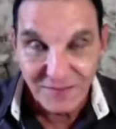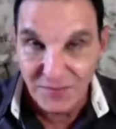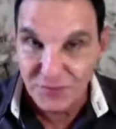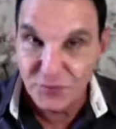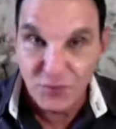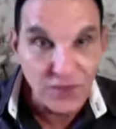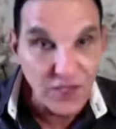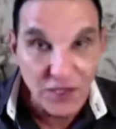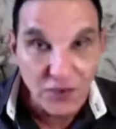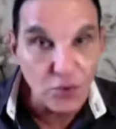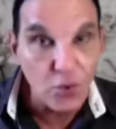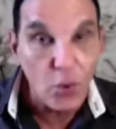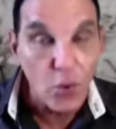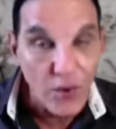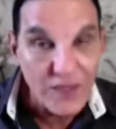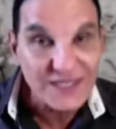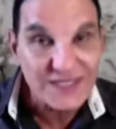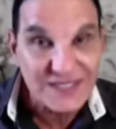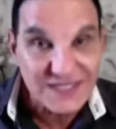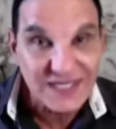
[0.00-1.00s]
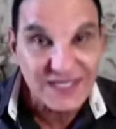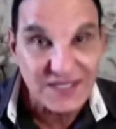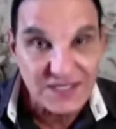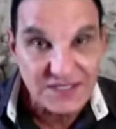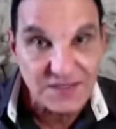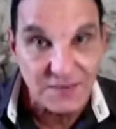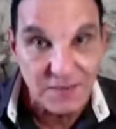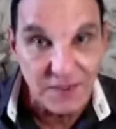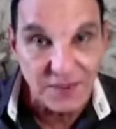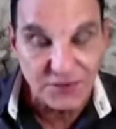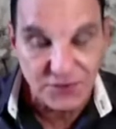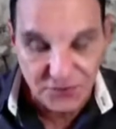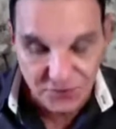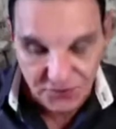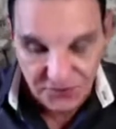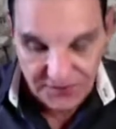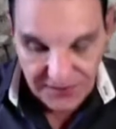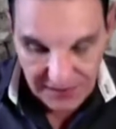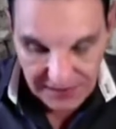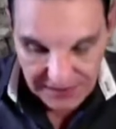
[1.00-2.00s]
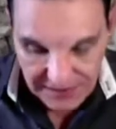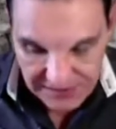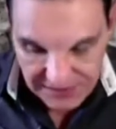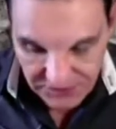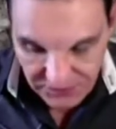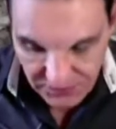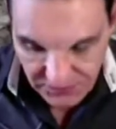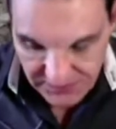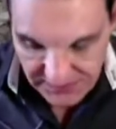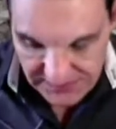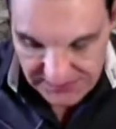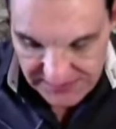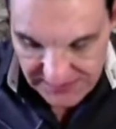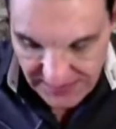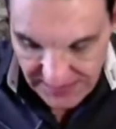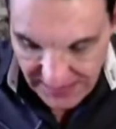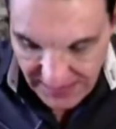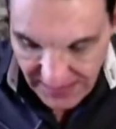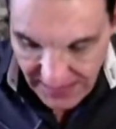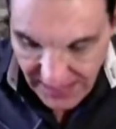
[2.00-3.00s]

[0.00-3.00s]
But we don't always see it as a multitude. Now listen to this.